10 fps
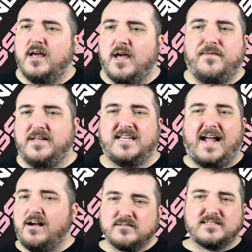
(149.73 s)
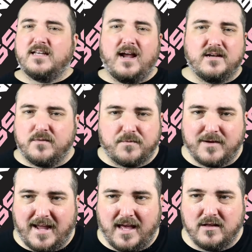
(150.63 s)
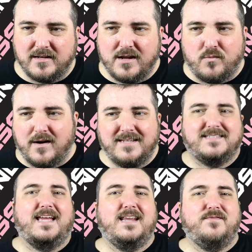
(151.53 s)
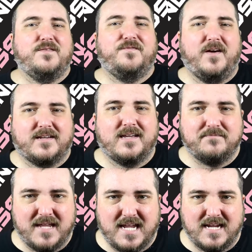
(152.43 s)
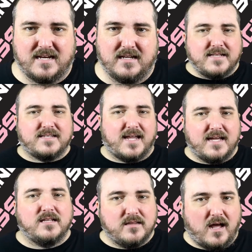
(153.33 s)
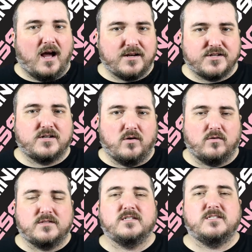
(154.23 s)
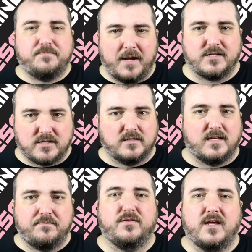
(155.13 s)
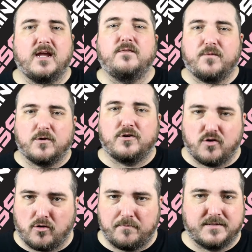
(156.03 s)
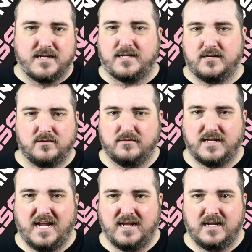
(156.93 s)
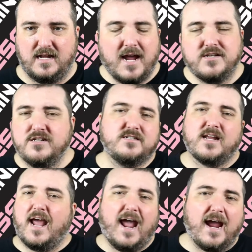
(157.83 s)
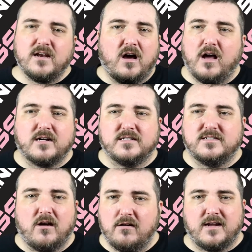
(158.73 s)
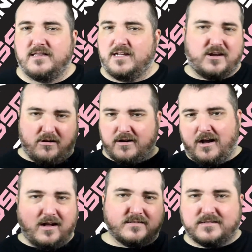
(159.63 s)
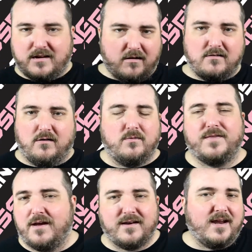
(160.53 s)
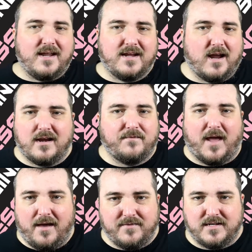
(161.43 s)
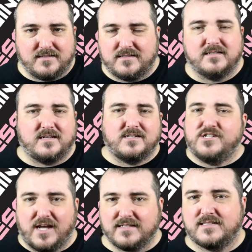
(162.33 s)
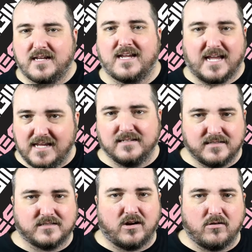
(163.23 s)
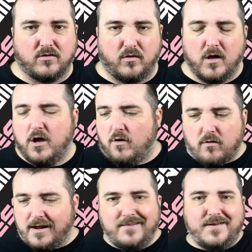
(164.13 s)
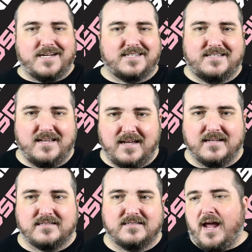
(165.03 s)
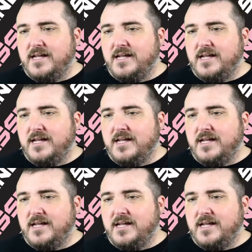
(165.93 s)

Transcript: If he's outside of reality, what does that even fucking mean? It's illogical to specially plead for your particular deity and just ad hoc asserting that your God's eternal without any kind of evidence to suggest that he is eternal or even exists.